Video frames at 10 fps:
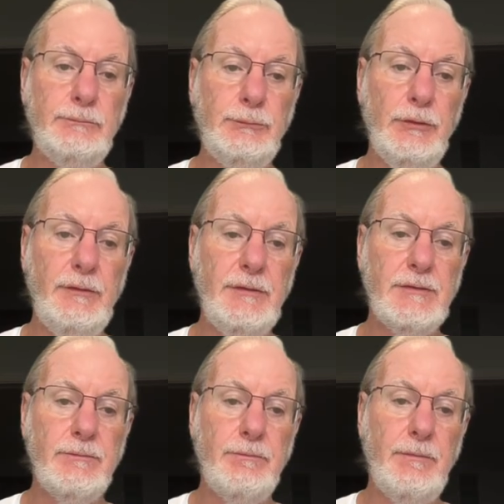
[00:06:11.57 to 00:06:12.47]
put
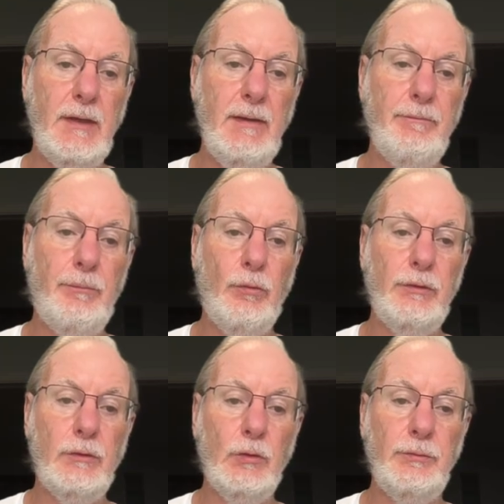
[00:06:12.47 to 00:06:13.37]
this
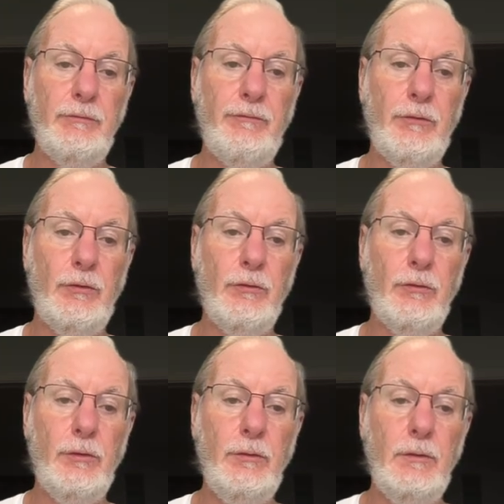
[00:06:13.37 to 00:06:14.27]
endpoint a little bit
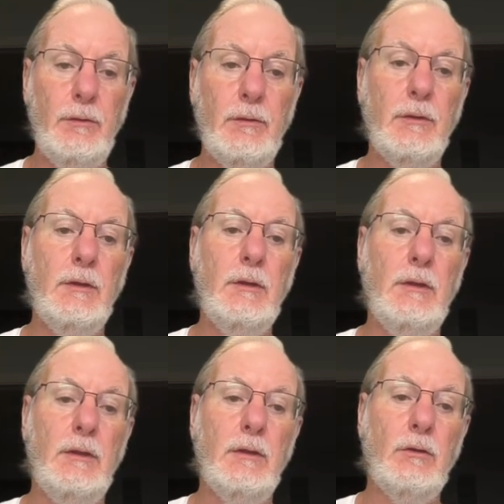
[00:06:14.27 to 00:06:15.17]
further,
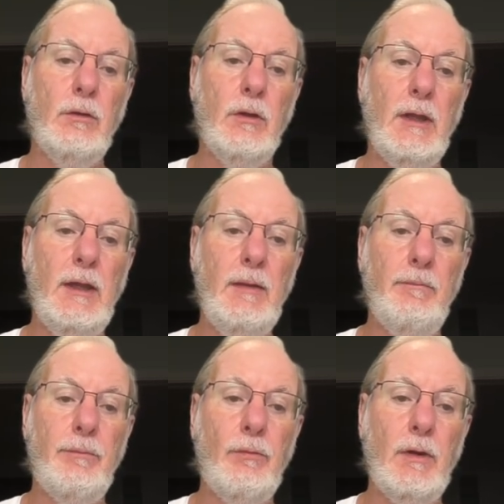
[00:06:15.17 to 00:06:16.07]
call
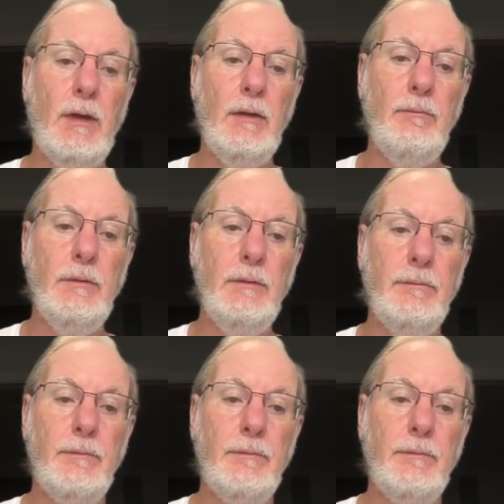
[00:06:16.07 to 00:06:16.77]
M prime,